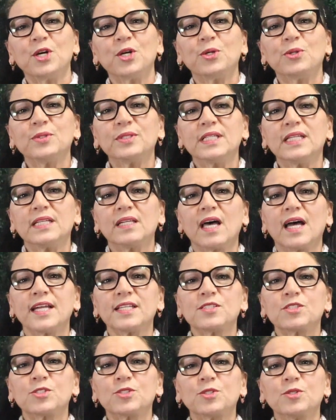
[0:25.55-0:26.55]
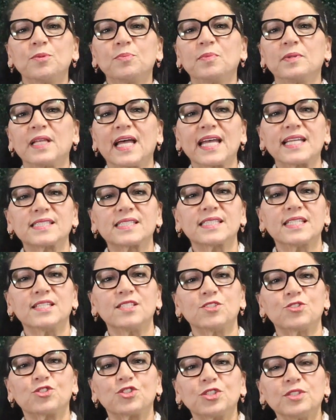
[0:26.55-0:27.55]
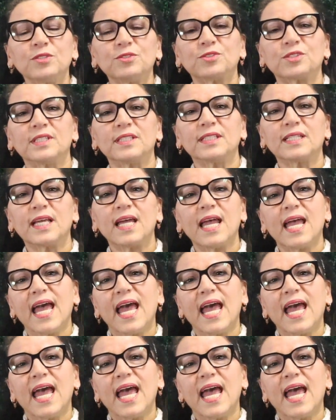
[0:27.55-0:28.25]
who delights to bless His children